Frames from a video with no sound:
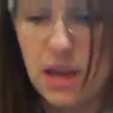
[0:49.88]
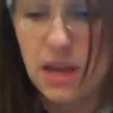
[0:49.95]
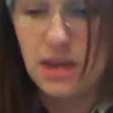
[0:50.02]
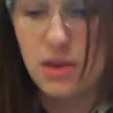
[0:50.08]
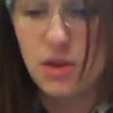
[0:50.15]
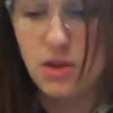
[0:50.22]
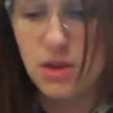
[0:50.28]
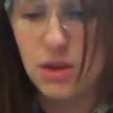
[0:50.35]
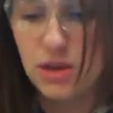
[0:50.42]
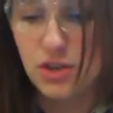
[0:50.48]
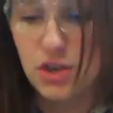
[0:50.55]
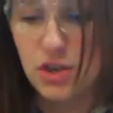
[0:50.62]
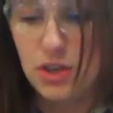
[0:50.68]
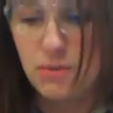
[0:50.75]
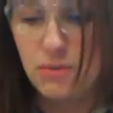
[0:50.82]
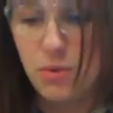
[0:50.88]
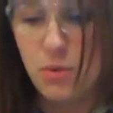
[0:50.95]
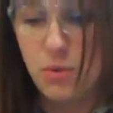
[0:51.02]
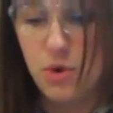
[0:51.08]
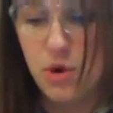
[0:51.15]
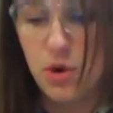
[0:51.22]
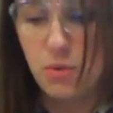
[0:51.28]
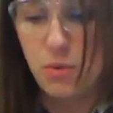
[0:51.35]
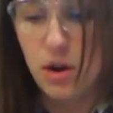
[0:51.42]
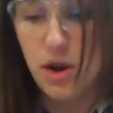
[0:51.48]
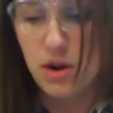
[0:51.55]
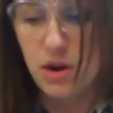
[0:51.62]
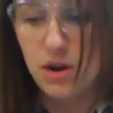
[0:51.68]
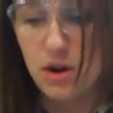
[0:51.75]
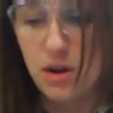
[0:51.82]
and then you can gently pour your
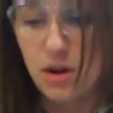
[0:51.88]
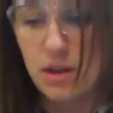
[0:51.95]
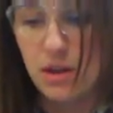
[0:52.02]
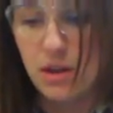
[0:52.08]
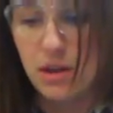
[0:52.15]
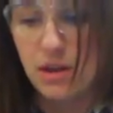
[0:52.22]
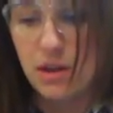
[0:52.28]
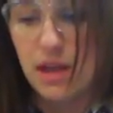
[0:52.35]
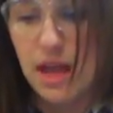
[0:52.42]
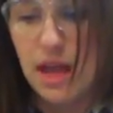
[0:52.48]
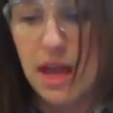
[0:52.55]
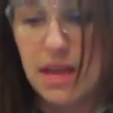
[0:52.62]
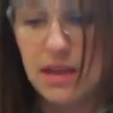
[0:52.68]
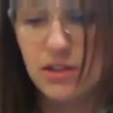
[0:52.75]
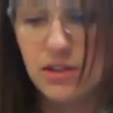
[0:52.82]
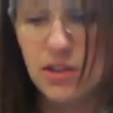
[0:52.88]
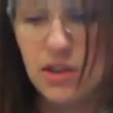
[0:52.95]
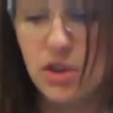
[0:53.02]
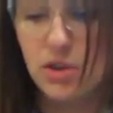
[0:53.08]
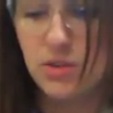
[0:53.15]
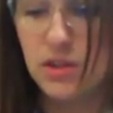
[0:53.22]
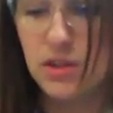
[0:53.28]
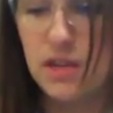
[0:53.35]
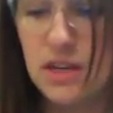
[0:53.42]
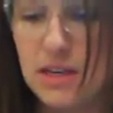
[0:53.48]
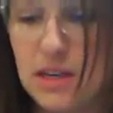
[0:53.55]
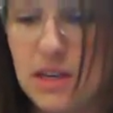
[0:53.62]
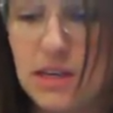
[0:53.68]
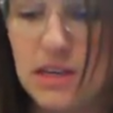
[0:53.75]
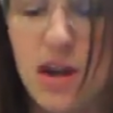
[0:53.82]
water into so that
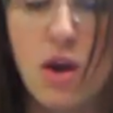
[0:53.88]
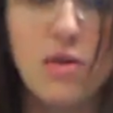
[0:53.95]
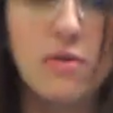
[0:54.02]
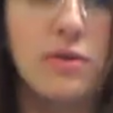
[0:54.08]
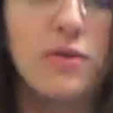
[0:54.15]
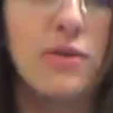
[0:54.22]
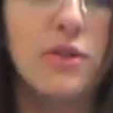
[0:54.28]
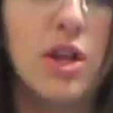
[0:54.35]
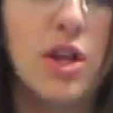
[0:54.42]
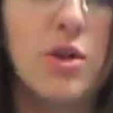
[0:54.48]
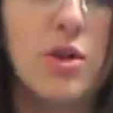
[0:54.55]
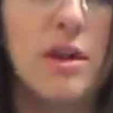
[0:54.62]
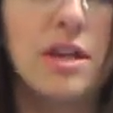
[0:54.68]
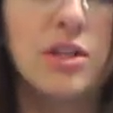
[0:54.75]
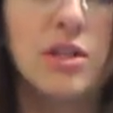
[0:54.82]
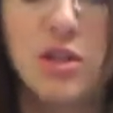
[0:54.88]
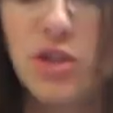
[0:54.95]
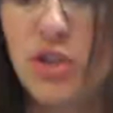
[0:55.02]
it doesn't overflow into the